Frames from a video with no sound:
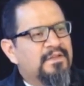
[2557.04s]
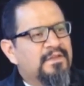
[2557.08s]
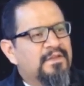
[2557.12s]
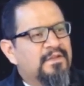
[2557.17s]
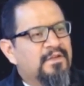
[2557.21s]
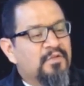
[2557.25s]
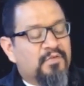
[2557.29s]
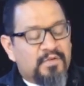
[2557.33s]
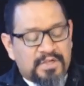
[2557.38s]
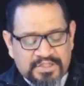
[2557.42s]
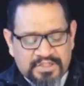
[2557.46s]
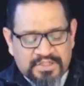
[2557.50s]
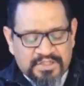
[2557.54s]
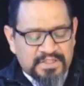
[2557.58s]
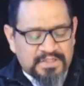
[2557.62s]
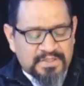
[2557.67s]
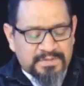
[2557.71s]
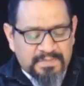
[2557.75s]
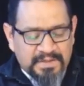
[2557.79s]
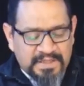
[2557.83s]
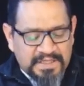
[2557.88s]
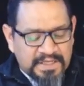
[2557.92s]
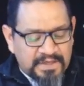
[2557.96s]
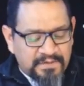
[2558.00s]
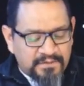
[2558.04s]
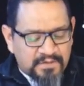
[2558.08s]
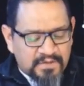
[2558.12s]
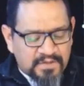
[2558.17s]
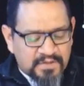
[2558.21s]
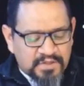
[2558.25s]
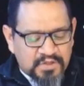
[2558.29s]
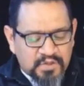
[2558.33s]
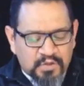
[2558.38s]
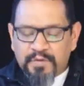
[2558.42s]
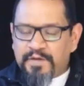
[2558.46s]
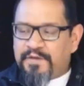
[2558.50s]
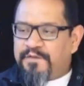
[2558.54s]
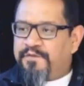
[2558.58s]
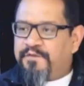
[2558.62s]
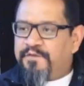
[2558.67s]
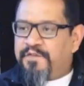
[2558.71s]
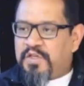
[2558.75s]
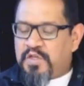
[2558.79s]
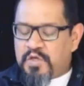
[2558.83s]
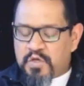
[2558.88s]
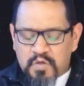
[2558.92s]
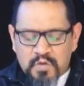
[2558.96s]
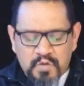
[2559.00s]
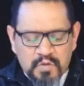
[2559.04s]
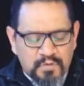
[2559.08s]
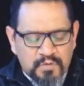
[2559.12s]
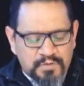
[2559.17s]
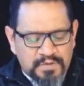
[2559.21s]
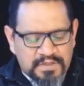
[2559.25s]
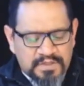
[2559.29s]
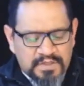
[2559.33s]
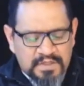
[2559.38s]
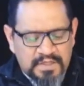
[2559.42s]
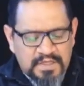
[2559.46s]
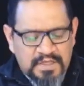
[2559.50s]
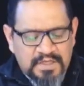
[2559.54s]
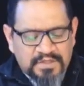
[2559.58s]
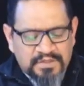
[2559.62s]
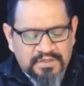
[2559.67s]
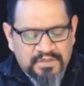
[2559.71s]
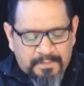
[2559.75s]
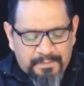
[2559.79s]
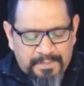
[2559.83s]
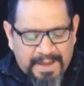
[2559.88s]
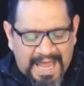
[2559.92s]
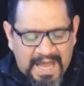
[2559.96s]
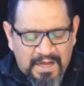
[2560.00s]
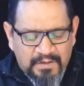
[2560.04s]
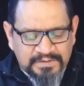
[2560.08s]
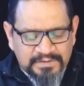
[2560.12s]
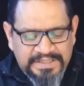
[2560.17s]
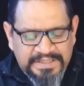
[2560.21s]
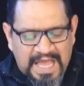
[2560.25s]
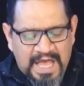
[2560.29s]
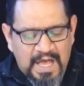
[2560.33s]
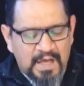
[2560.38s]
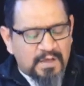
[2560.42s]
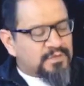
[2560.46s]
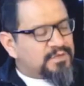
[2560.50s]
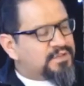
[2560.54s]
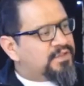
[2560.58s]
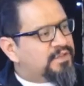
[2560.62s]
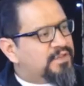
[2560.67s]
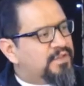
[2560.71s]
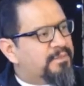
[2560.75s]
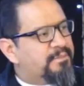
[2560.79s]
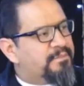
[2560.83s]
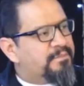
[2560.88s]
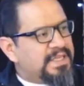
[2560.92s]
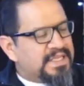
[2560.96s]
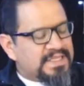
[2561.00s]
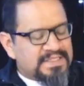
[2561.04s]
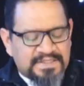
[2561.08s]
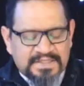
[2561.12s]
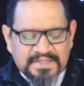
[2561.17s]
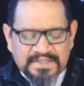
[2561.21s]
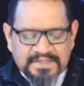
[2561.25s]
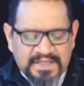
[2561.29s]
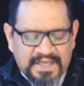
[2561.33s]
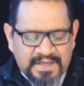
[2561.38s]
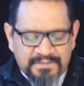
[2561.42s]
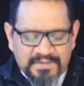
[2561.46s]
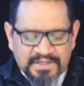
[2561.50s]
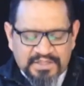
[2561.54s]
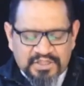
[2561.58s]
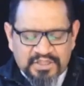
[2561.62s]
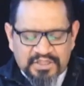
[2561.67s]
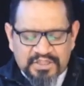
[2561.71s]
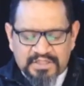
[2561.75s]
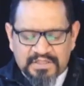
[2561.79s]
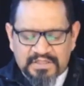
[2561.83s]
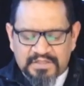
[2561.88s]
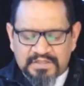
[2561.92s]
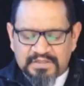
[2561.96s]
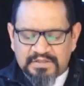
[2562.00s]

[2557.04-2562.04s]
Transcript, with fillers: Christians, believers who refuse to bow down to the beast's image